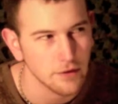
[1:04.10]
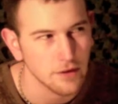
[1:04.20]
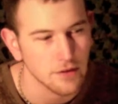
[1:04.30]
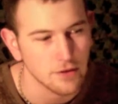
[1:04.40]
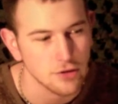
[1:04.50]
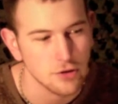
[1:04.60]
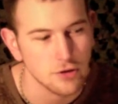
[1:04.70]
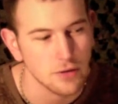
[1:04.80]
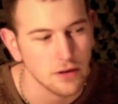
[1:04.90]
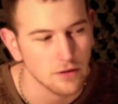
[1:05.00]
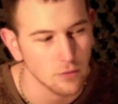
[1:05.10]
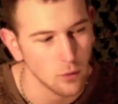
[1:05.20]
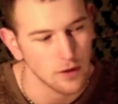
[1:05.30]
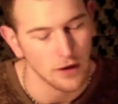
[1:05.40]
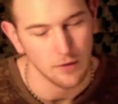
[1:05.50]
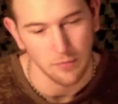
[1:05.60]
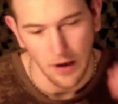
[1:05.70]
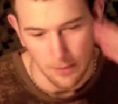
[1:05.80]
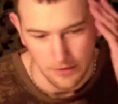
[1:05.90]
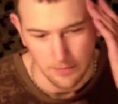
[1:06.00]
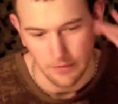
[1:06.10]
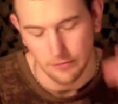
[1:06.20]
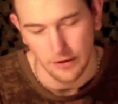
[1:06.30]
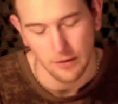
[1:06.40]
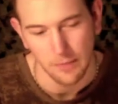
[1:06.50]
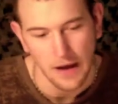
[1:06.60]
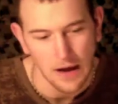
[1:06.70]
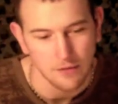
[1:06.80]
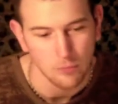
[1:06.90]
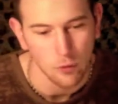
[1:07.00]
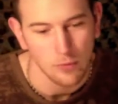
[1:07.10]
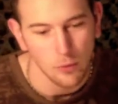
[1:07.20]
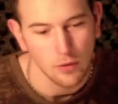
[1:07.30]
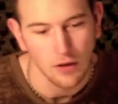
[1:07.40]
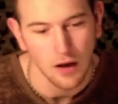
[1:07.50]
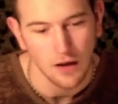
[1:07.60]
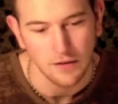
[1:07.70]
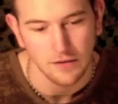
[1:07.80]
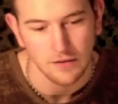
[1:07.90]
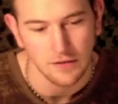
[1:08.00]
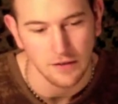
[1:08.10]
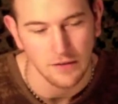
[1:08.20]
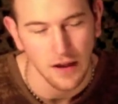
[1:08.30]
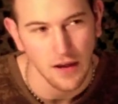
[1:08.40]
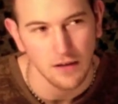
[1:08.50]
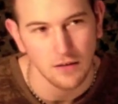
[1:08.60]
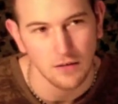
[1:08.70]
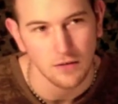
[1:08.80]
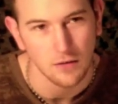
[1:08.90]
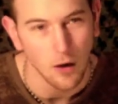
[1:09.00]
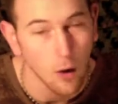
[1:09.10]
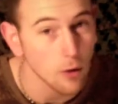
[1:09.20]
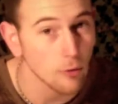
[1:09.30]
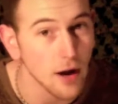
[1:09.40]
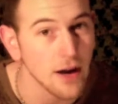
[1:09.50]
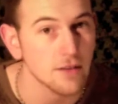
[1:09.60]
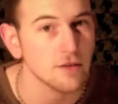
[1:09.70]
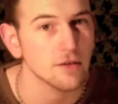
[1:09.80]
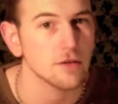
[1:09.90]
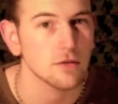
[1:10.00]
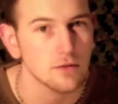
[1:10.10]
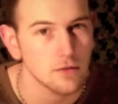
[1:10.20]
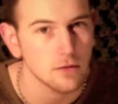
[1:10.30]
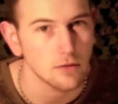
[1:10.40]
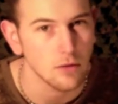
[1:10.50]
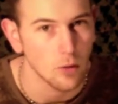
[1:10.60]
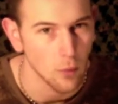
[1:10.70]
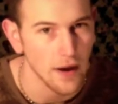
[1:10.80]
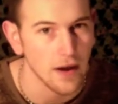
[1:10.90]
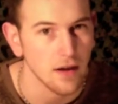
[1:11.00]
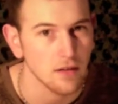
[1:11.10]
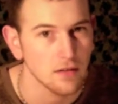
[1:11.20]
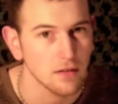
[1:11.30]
since these shootings and whatnot have popped up, they've tried to pass more and more laws to take our rights away.